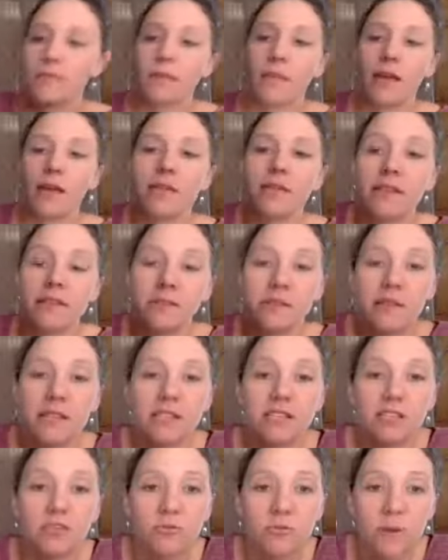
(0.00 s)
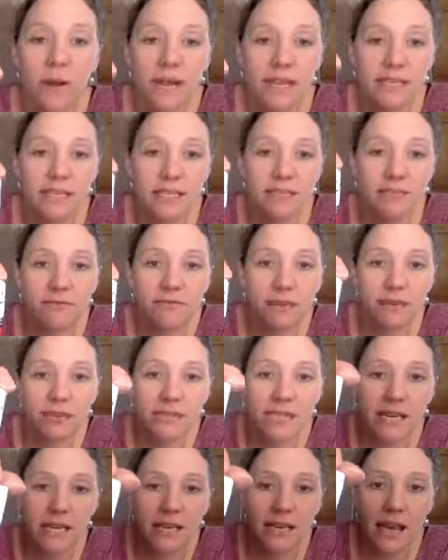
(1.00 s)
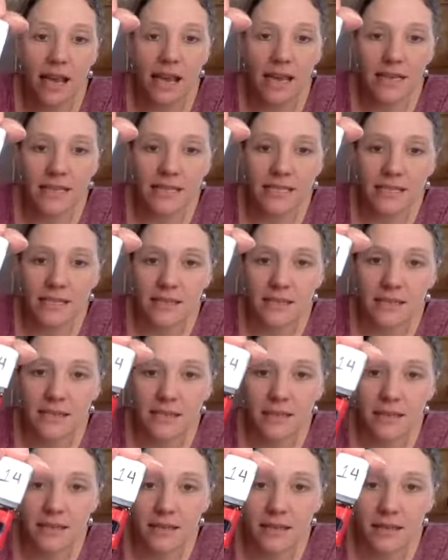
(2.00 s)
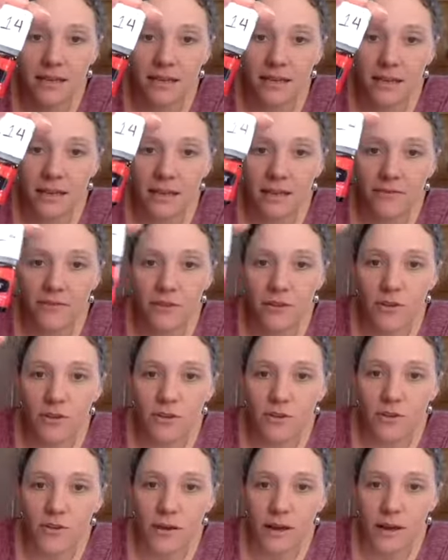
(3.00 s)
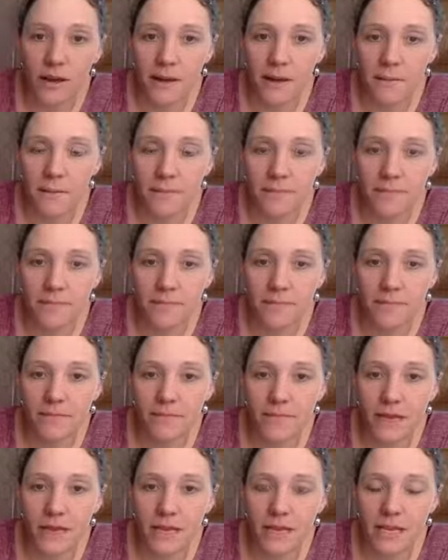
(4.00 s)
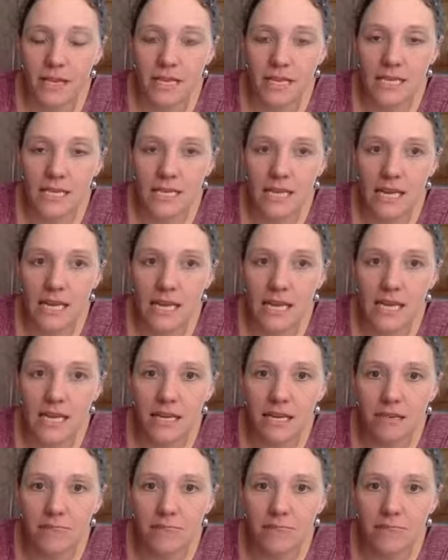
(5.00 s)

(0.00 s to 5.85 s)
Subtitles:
this one is great to diffuse at night if you need,